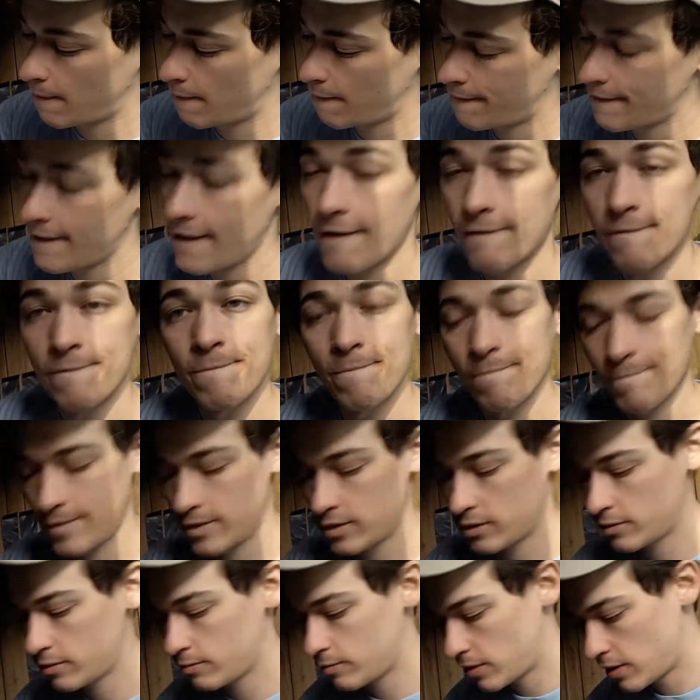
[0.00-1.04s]
Yeah, that's
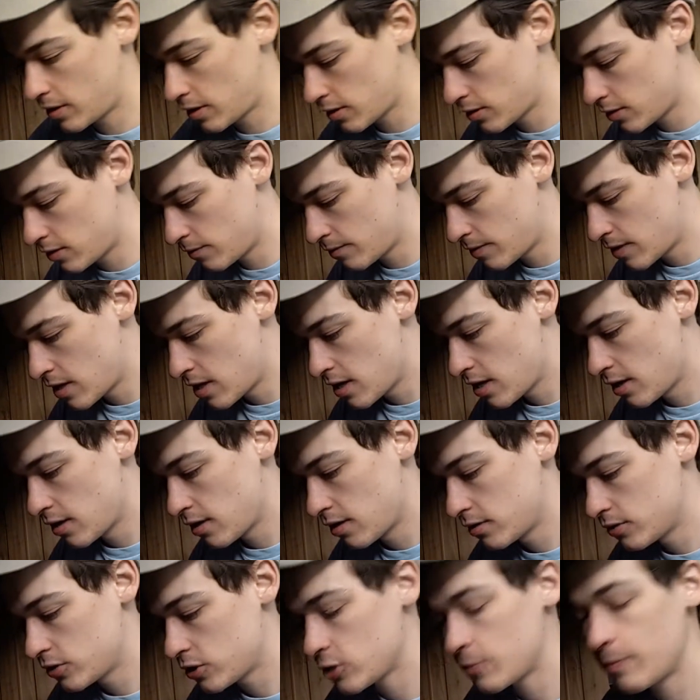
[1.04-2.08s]
supposed to be hot glue.
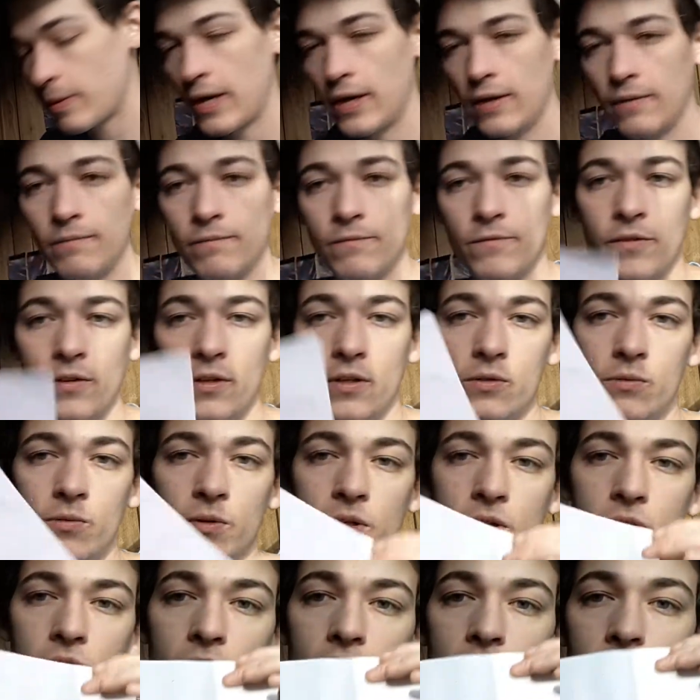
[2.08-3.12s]
Just paint for this one.
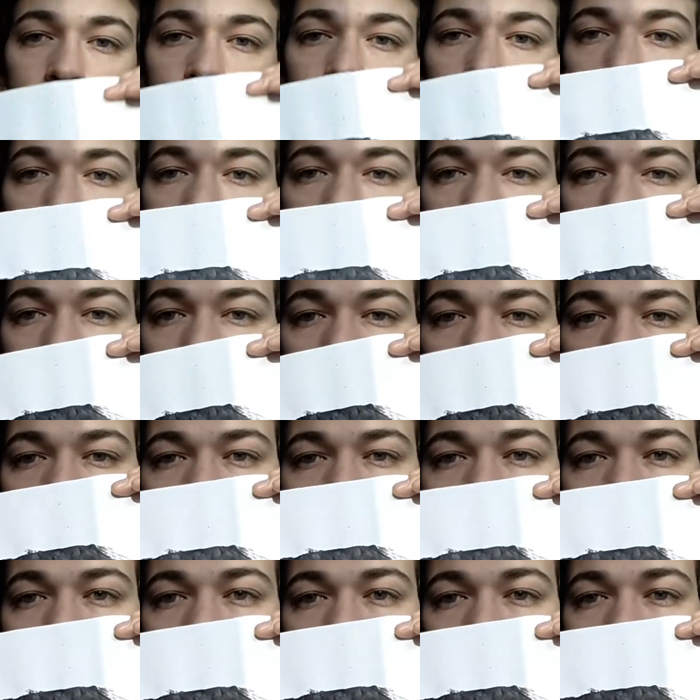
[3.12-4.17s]
I really do
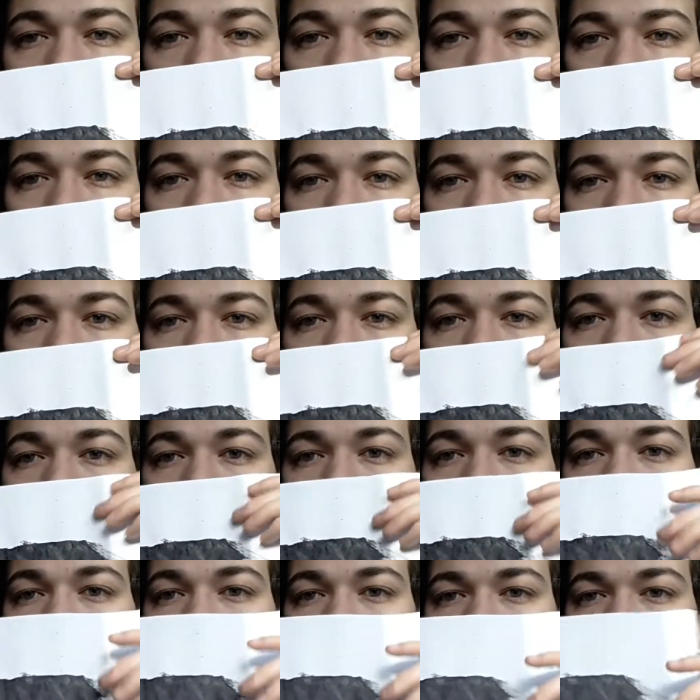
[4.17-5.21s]
appreciate this one quite a bit. I
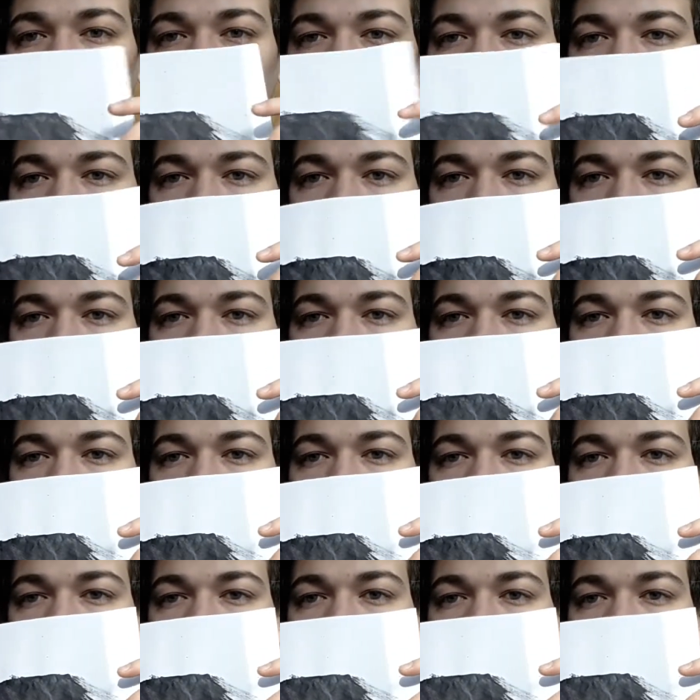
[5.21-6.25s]
hate this little bit here,
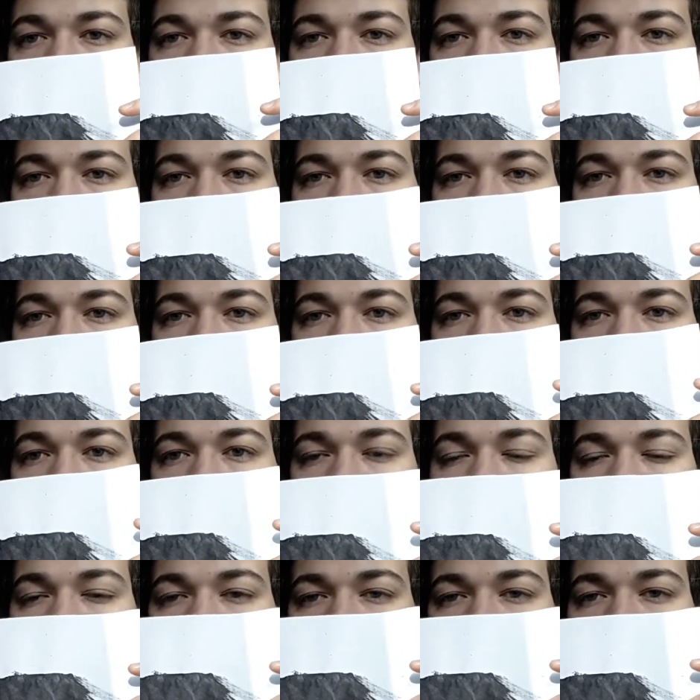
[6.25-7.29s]
but it's part of the image,
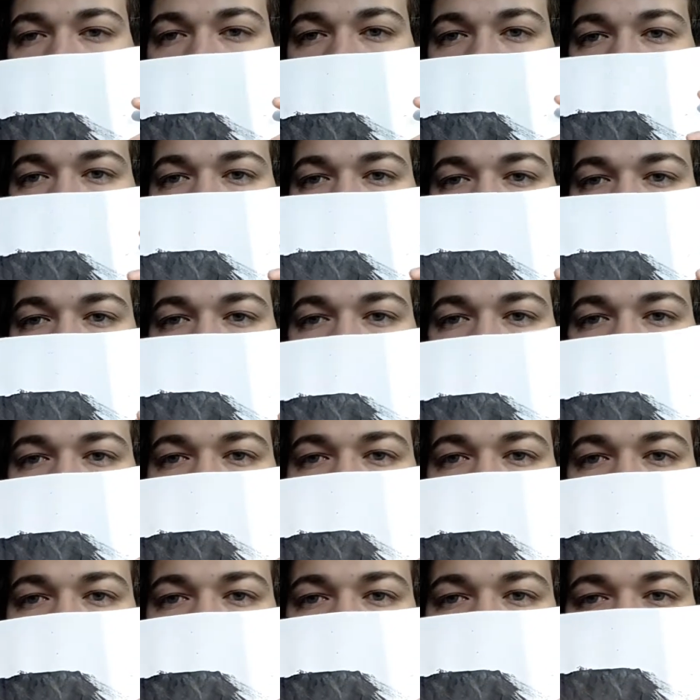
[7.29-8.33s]
so I'm just going to pretend
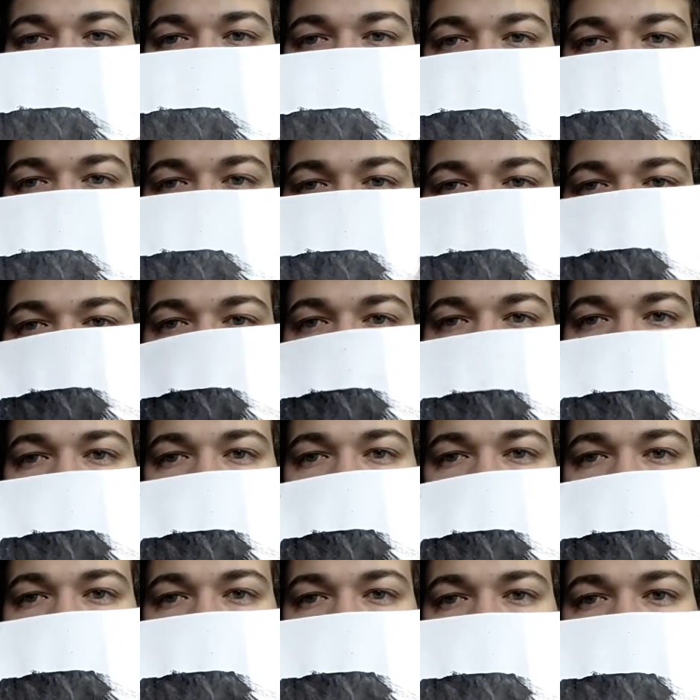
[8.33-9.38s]
it's there.
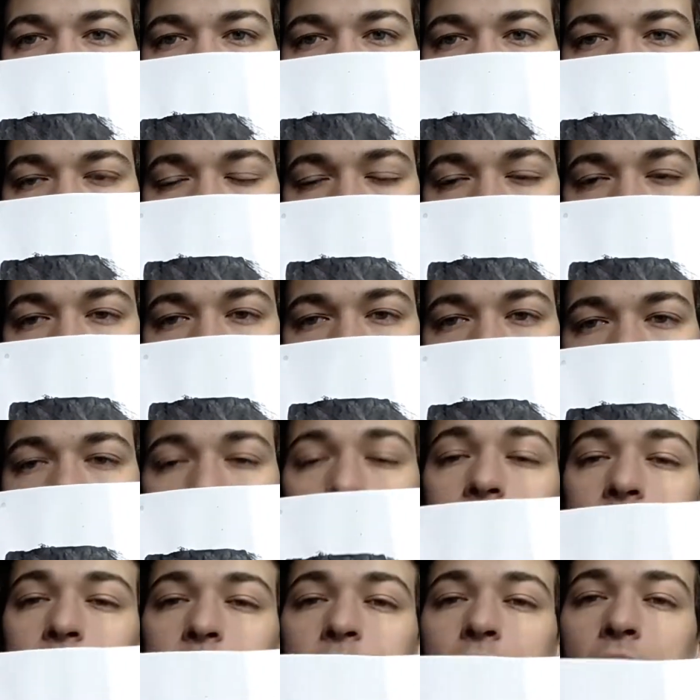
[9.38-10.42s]
Okay, yeah. It
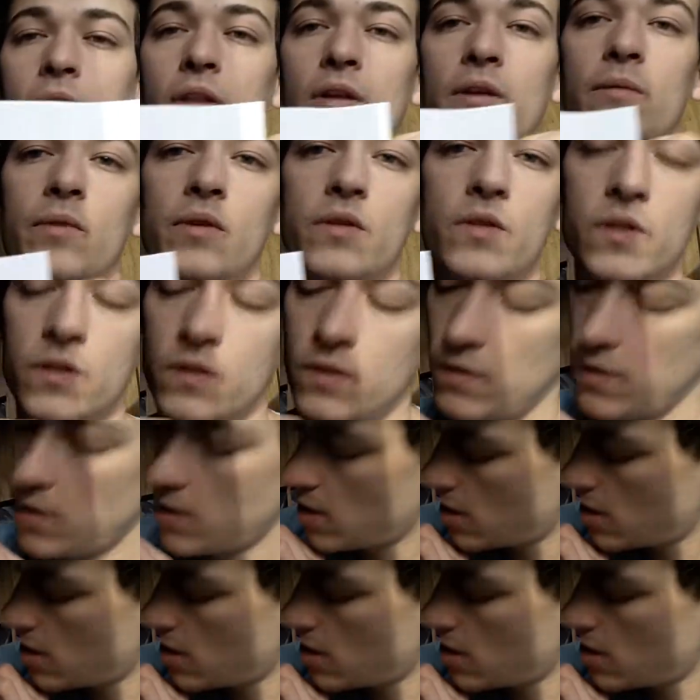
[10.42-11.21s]
is part of the image, so